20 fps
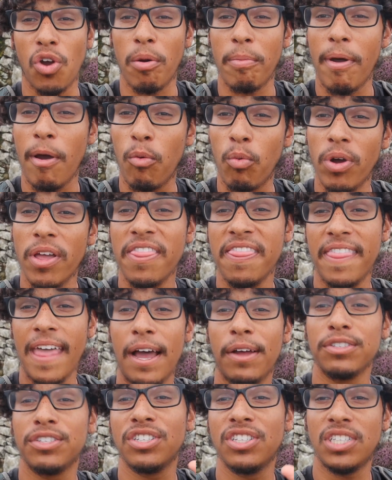about
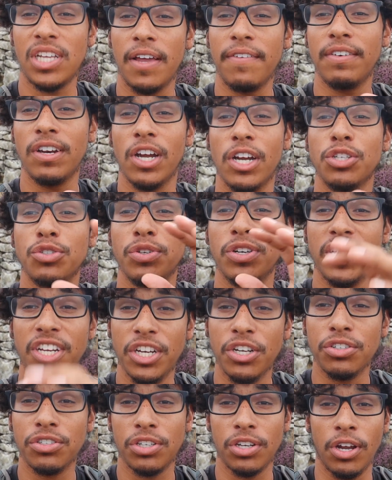1,700
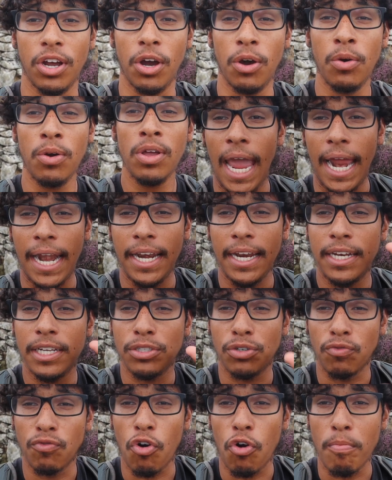years ago, and it
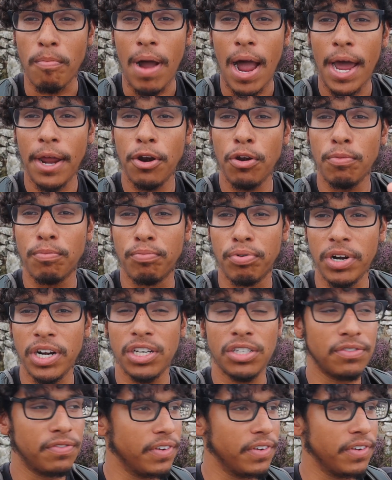is a Romano-British